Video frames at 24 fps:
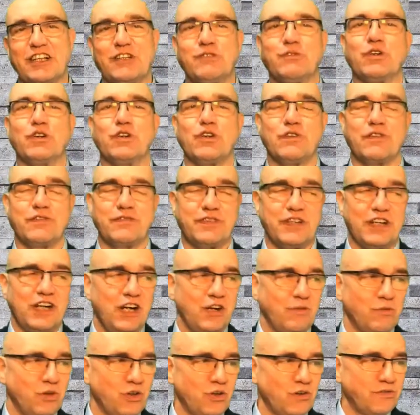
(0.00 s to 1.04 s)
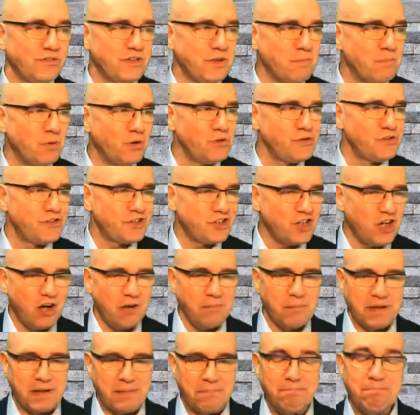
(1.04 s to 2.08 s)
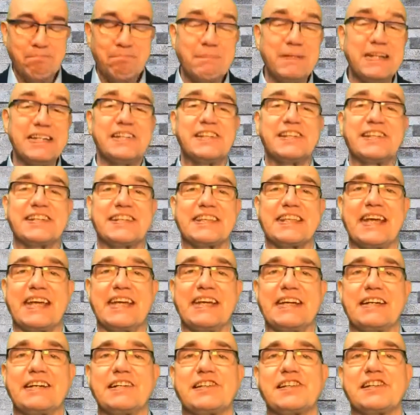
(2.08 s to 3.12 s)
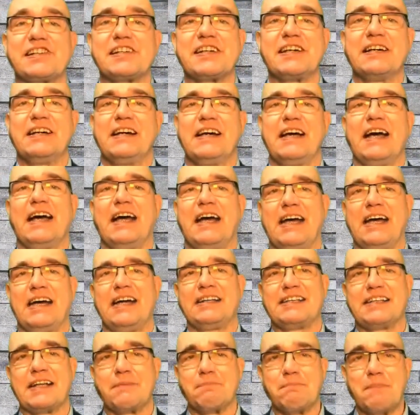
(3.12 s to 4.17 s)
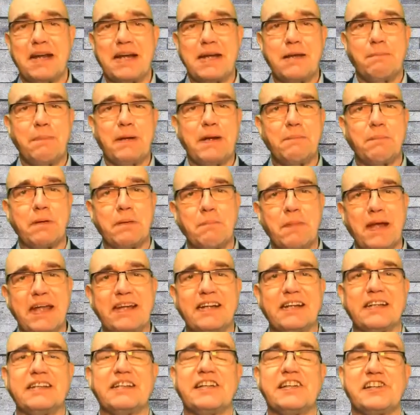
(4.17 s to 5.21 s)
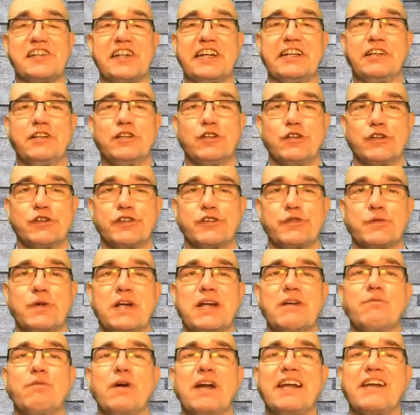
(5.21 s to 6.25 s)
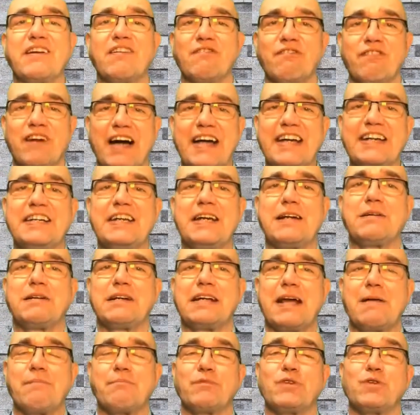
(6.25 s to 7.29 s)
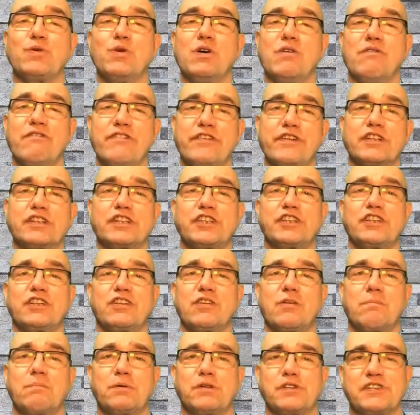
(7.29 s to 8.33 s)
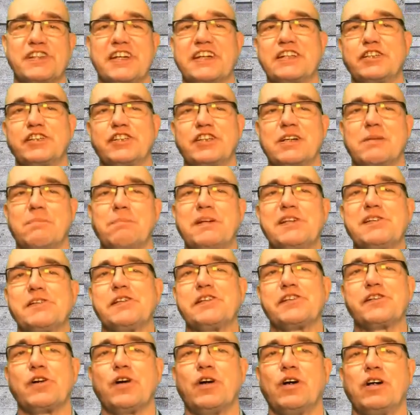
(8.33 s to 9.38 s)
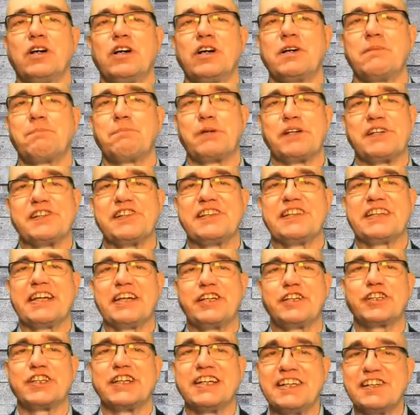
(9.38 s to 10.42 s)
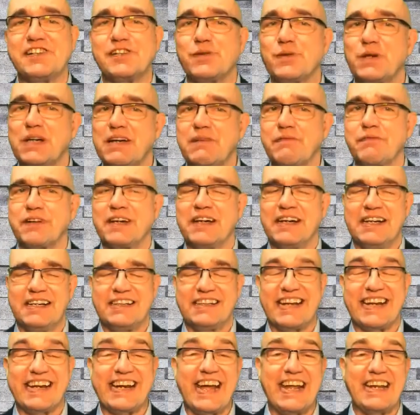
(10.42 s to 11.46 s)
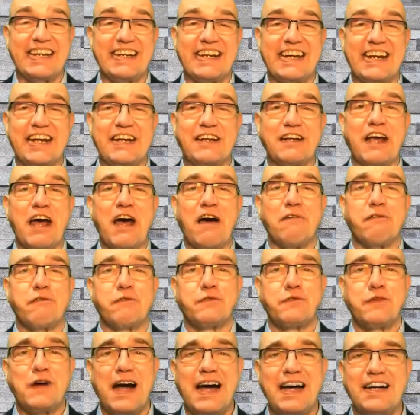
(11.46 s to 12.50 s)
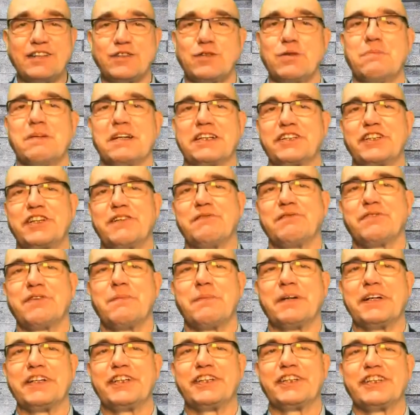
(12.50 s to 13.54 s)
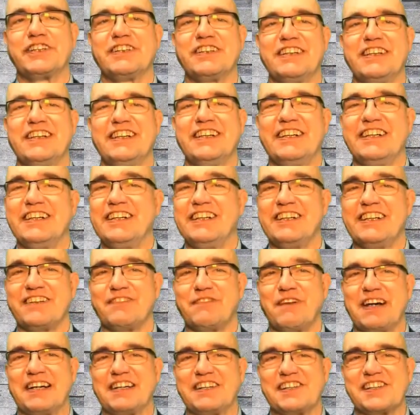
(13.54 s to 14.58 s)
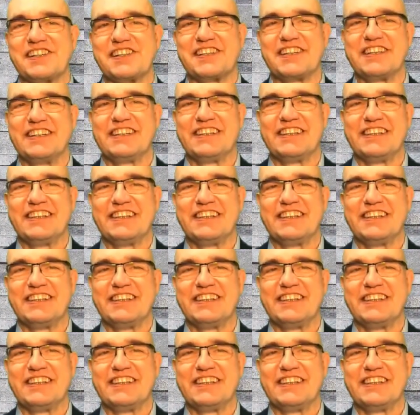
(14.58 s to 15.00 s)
One of the most common mistakes that many people make in this industry when inviting them to a virtual or presential business or presentation is to give the candidate far too much information in advance,